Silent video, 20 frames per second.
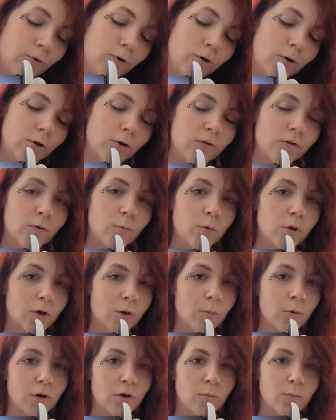well, I guess I'll play
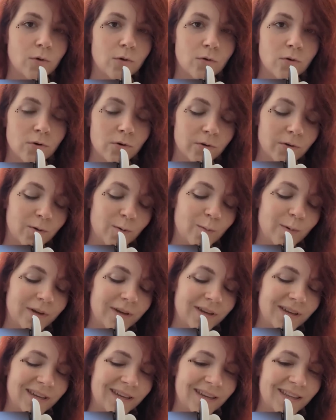on my computer a little
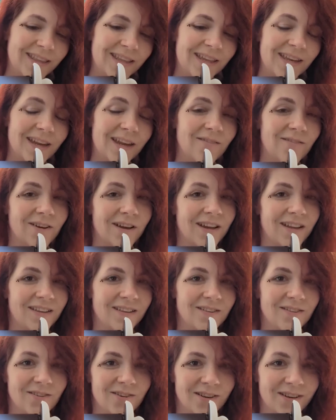bit. And then I forget
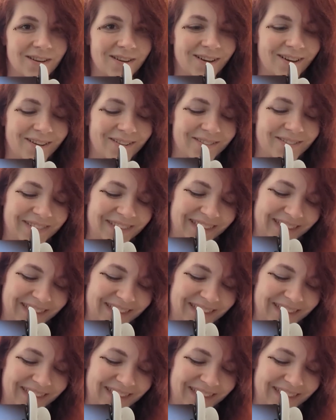to turn it off.